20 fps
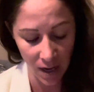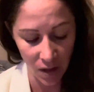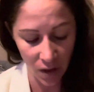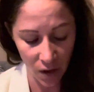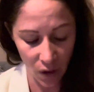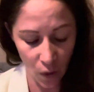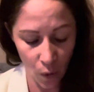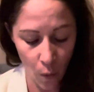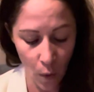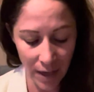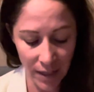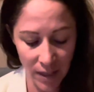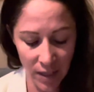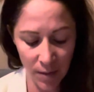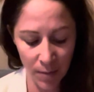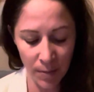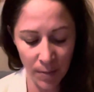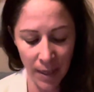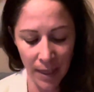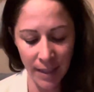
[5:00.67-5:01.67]
the
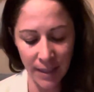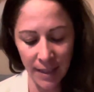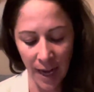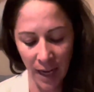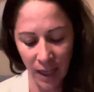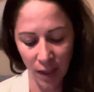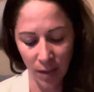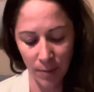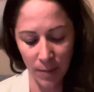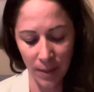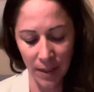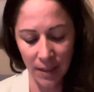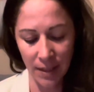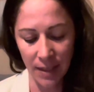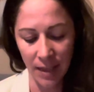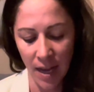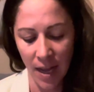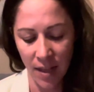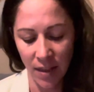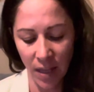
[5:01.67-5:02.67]
quantum entanglements
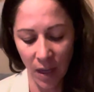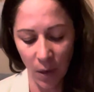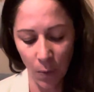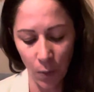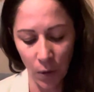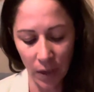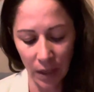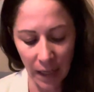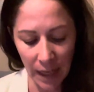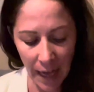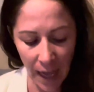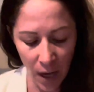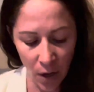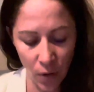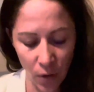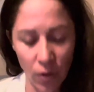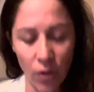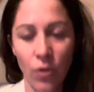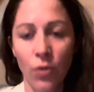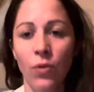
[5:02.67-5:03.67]
that would allow
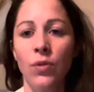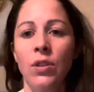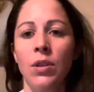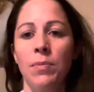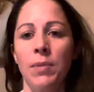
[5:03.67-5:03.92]
you to